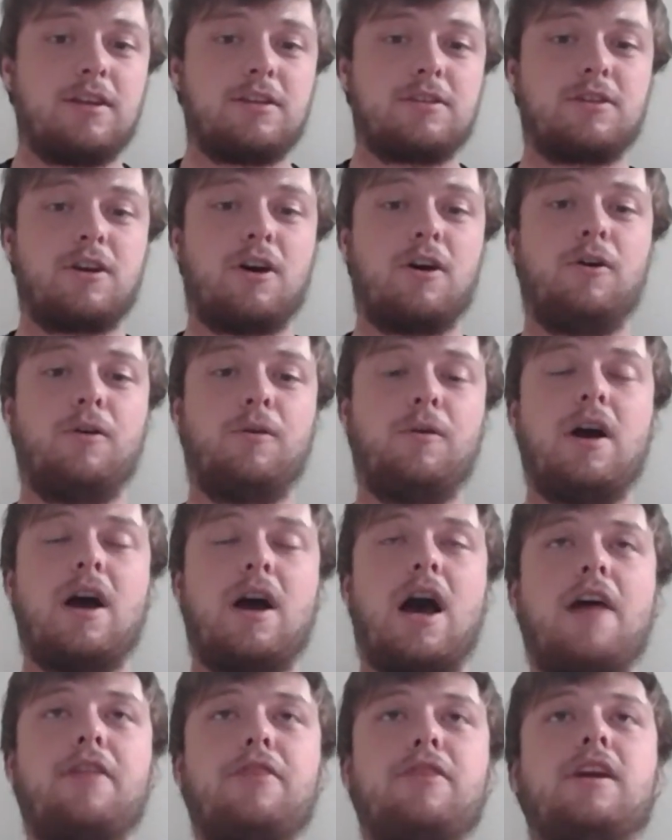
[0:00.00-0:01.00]
So
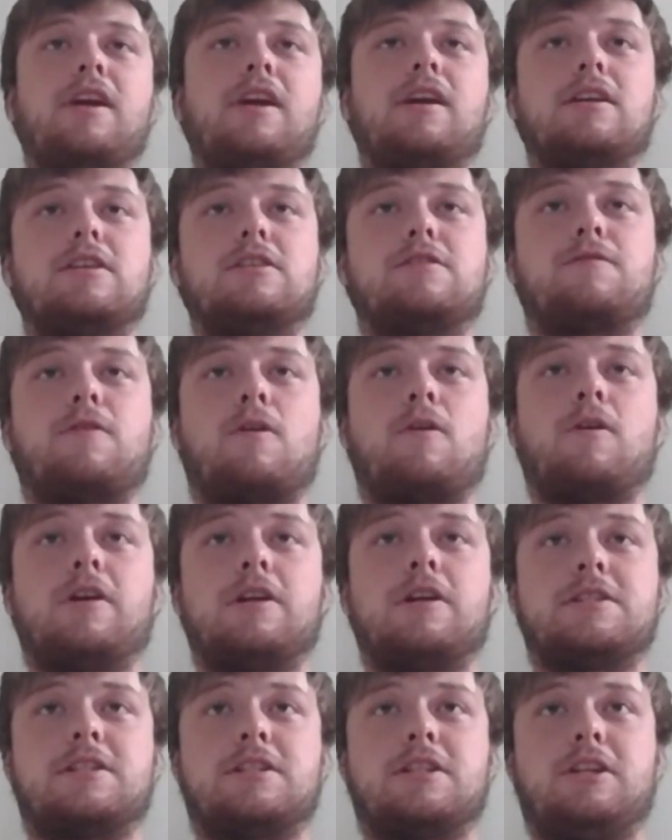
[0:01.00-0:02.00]
I think as far
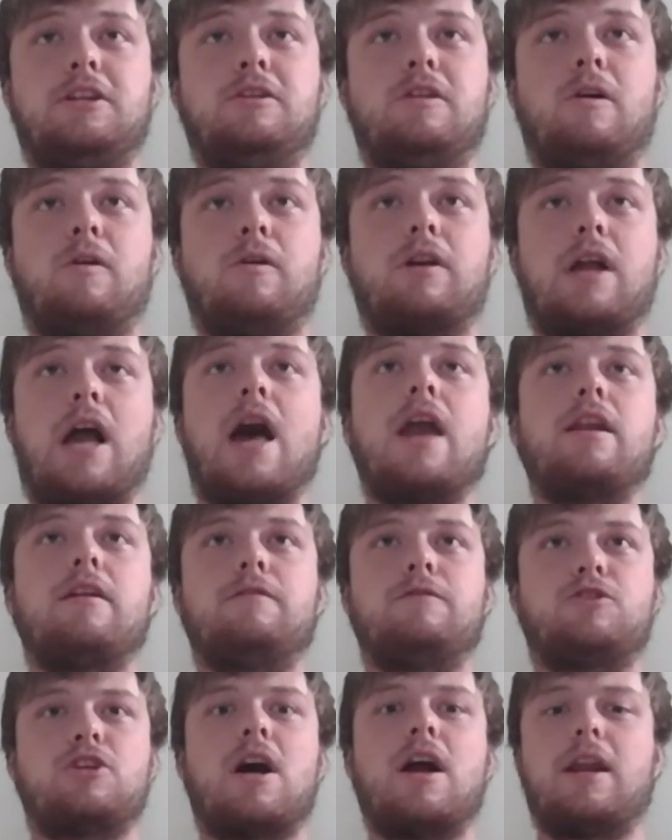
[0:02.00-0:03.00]
as, you know, kind
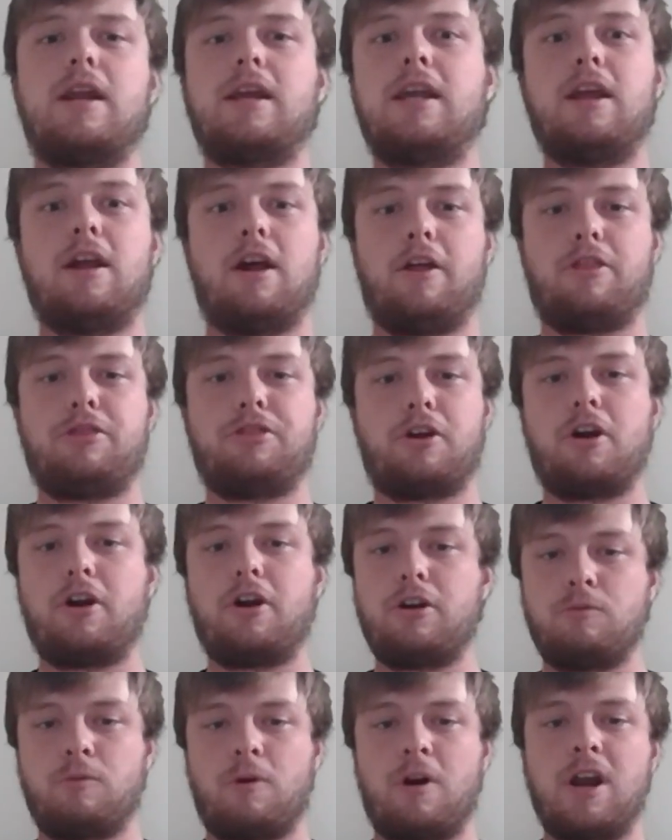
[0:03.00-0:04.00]
of trying to get a
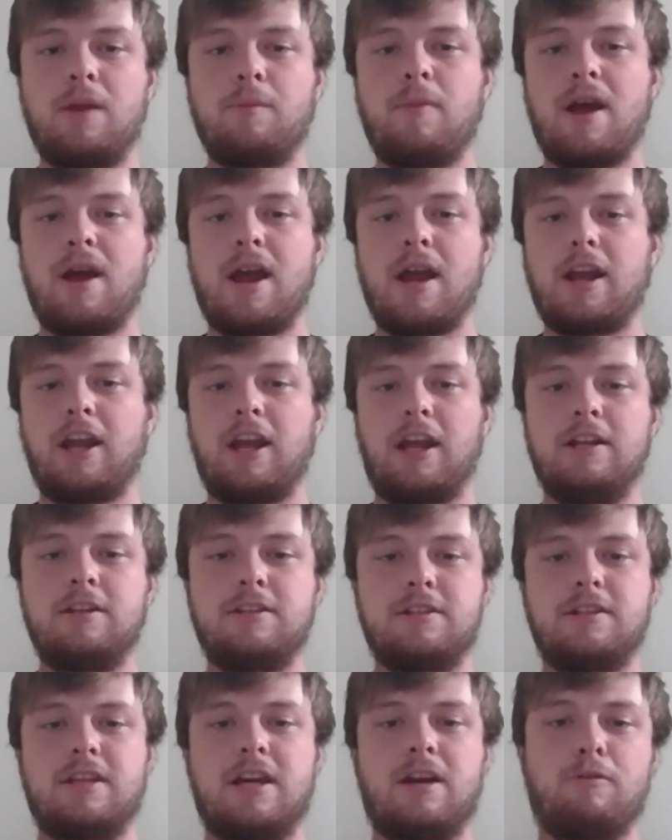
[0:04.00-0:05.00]
third running back
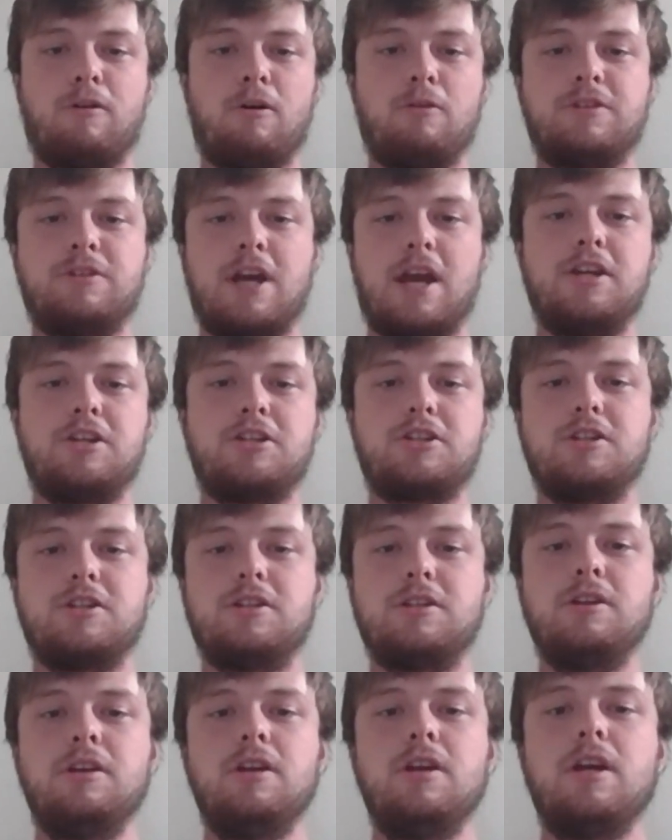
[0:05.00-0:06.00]
into that
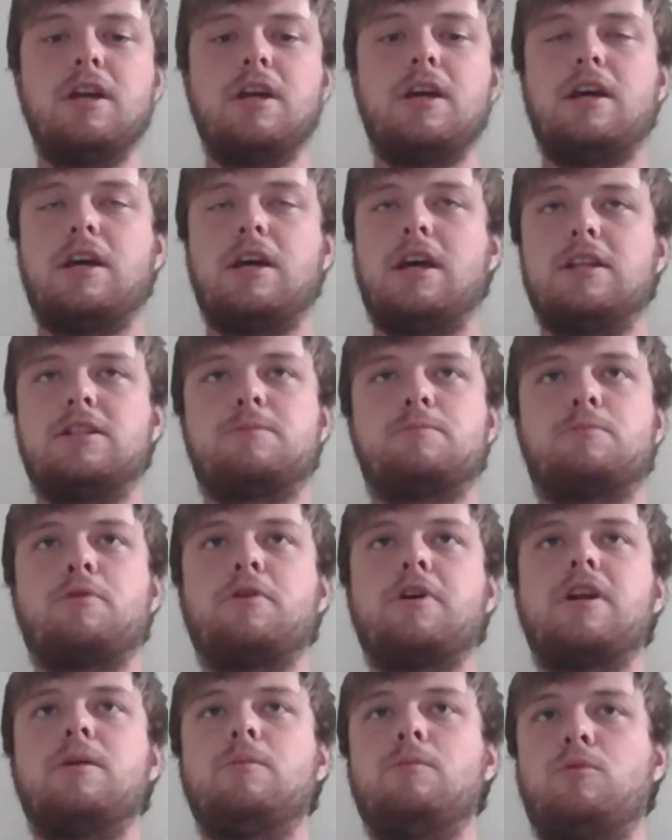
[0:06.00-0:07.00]
rotation, it's
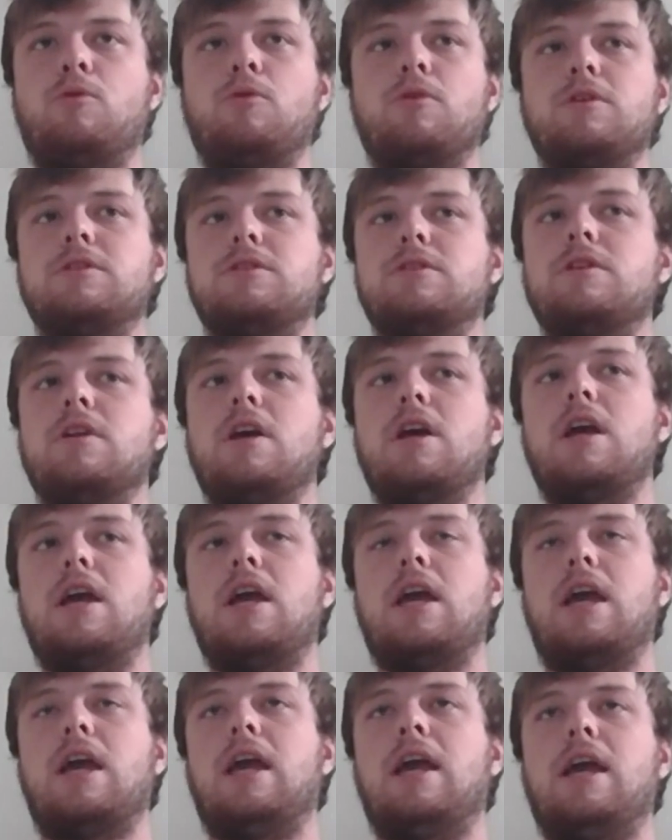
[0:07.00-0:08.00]
pretty important.
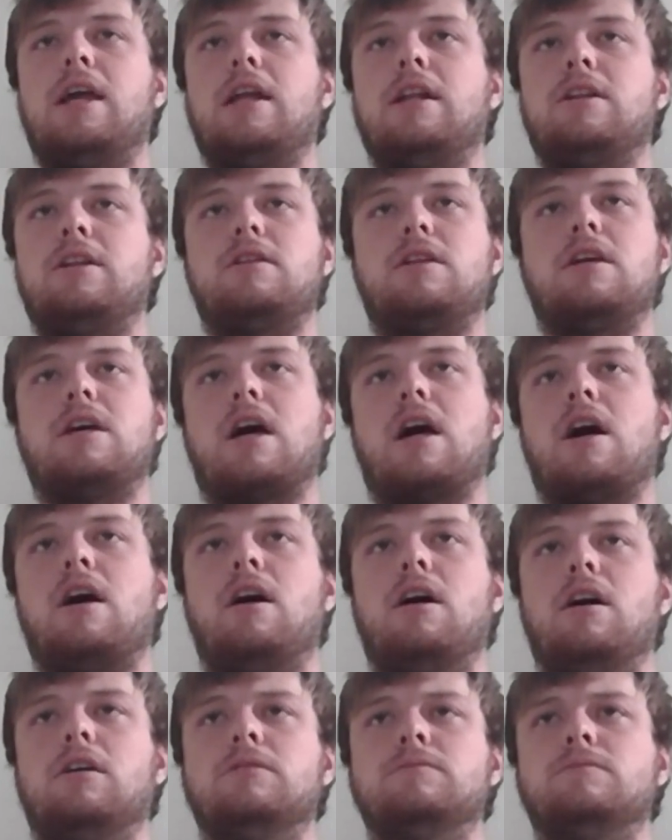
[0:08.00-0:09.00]
And
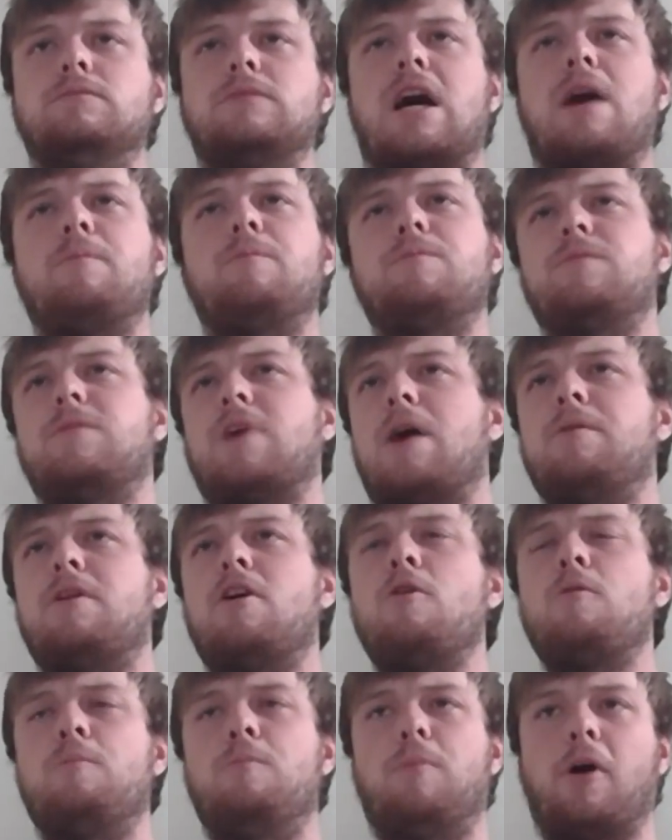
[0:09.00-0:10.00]
I
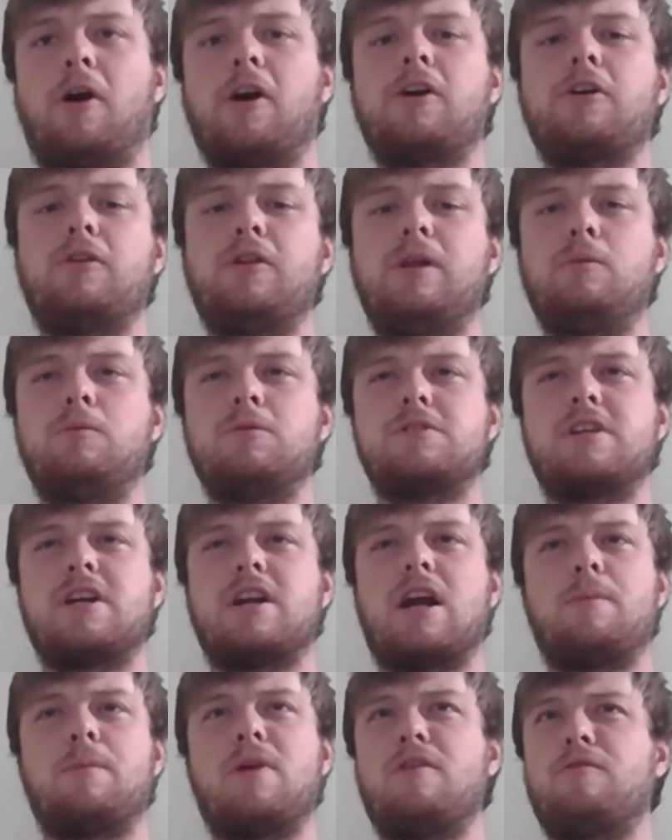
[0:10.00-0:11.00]
know Berkeley was there.
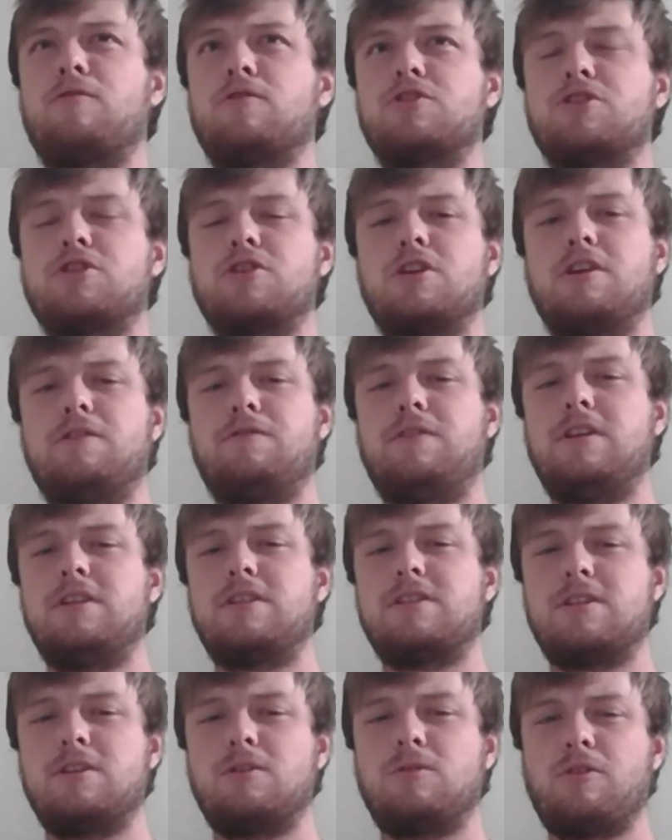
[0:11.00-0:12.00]
I'm not for sure if he's
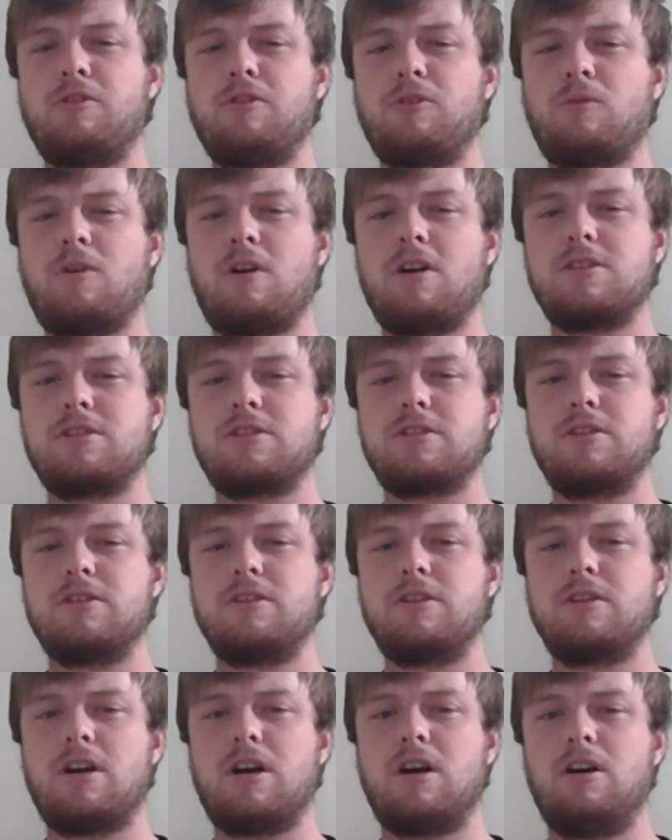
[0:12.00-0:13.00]
still on the
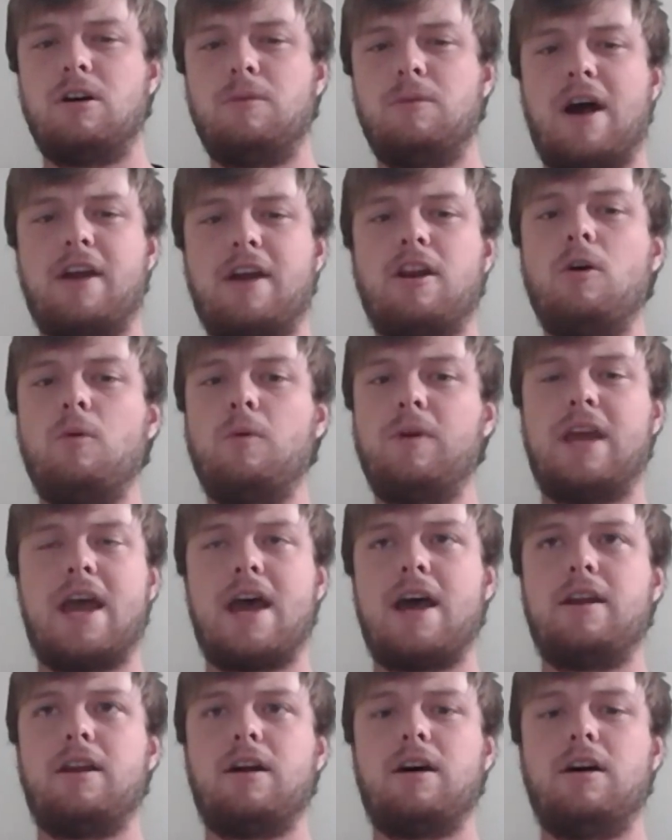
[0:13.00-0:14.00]
roster. I know we
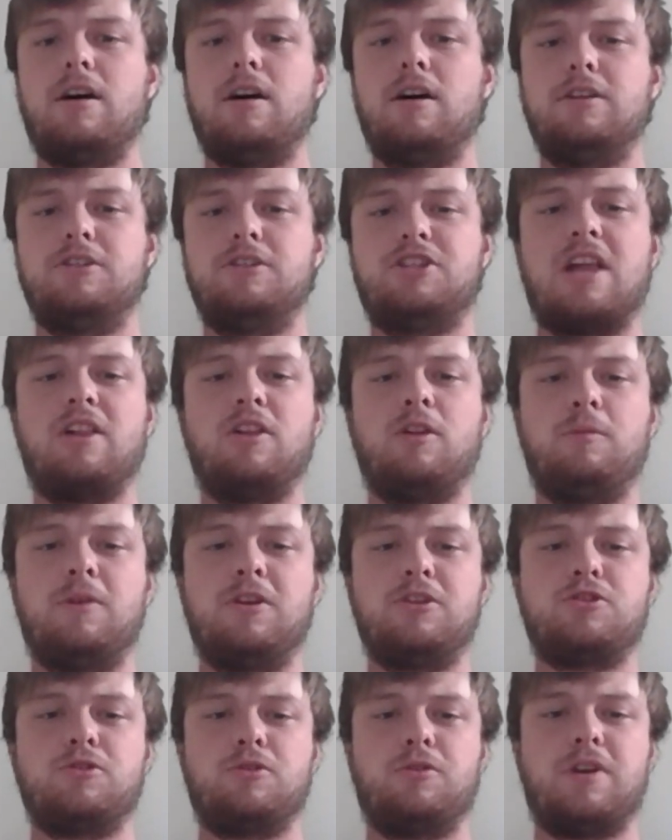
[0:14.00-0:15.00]
had Jalen
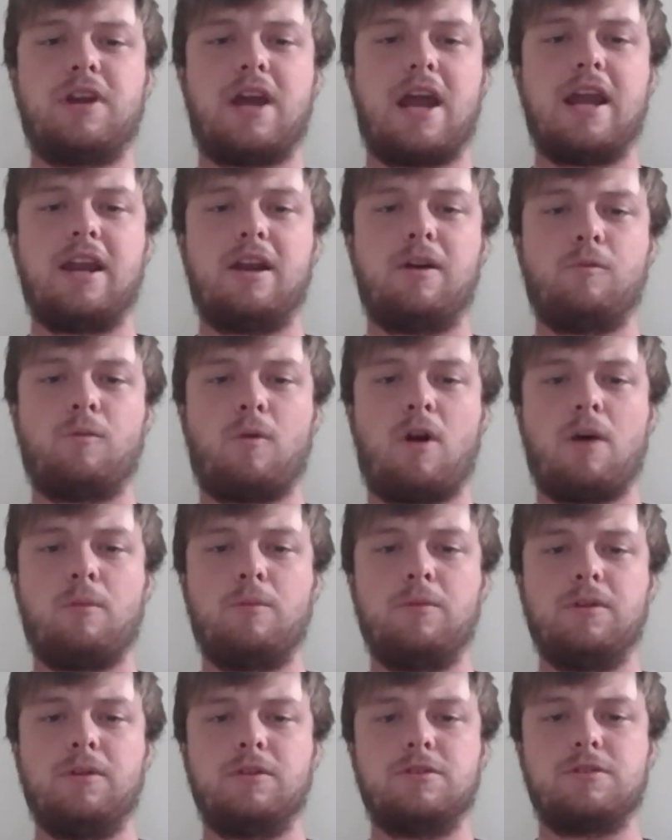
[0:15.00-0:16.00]
Mitchell and Aiden
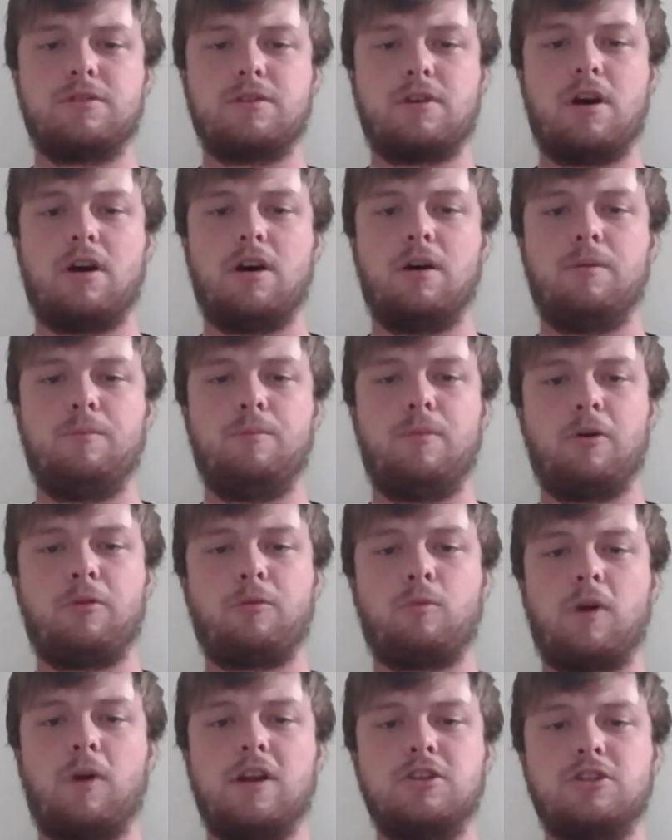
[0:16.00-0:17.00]
Robbins both
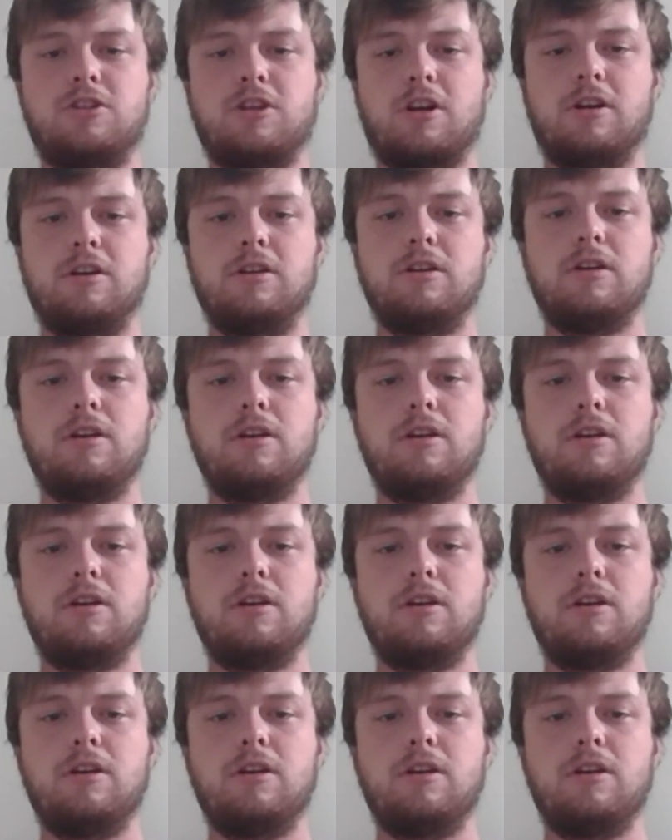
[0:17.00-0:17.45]
redshirt.